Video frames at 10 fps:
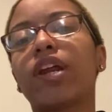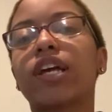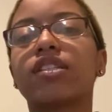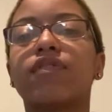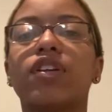
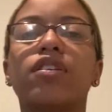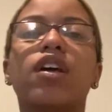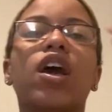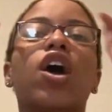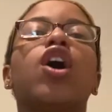activity.
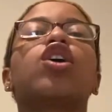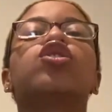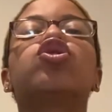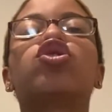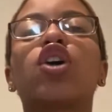
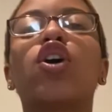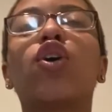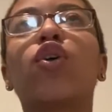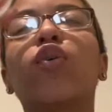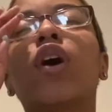
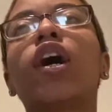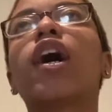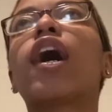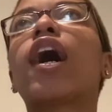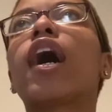So
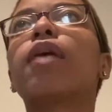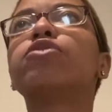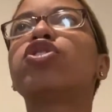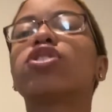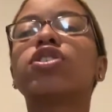I'm
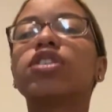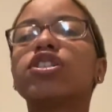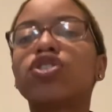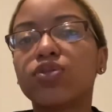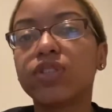sure
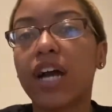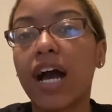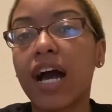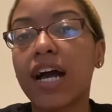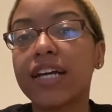that you
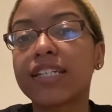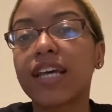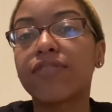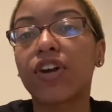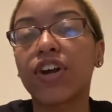guys
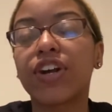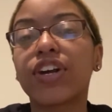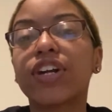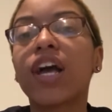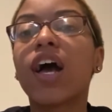have
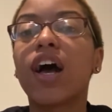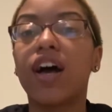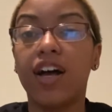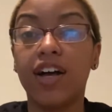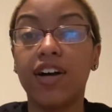heard
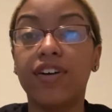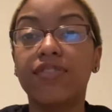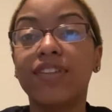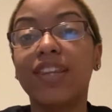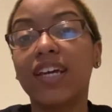
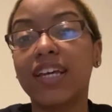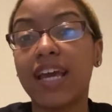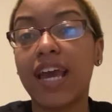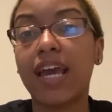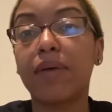of the
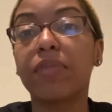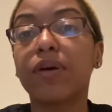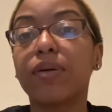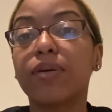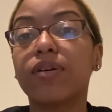game
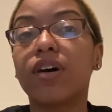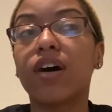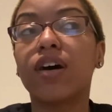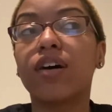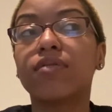
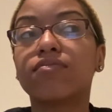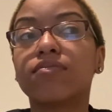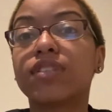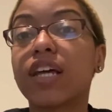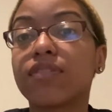
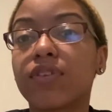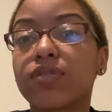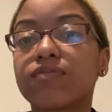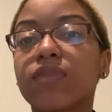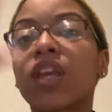
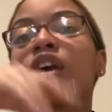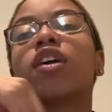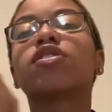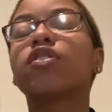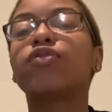telephone.
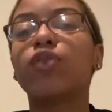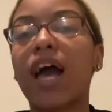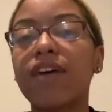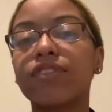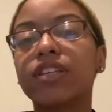So if you
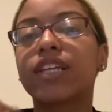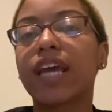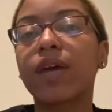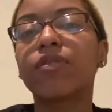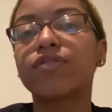haven't, the
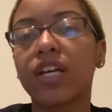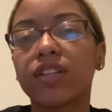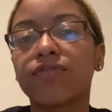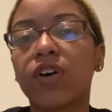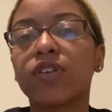game of
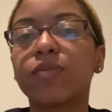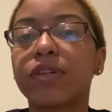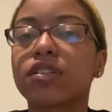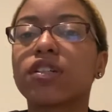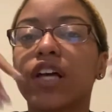telephone is
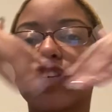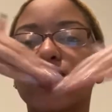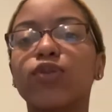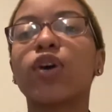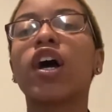basically like
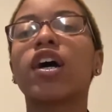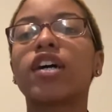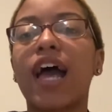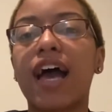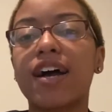you
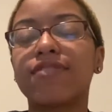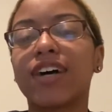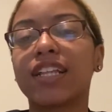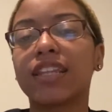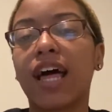have
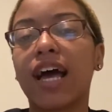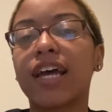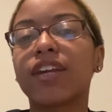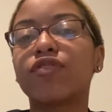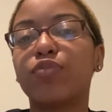a
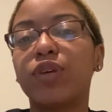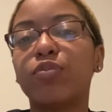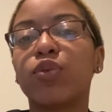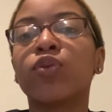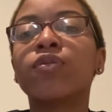line of
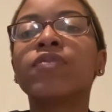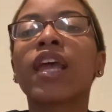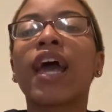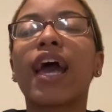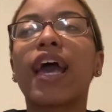people,
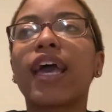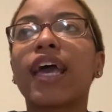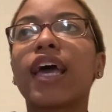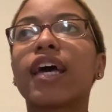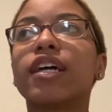
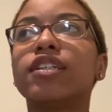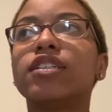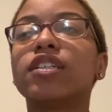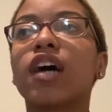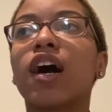and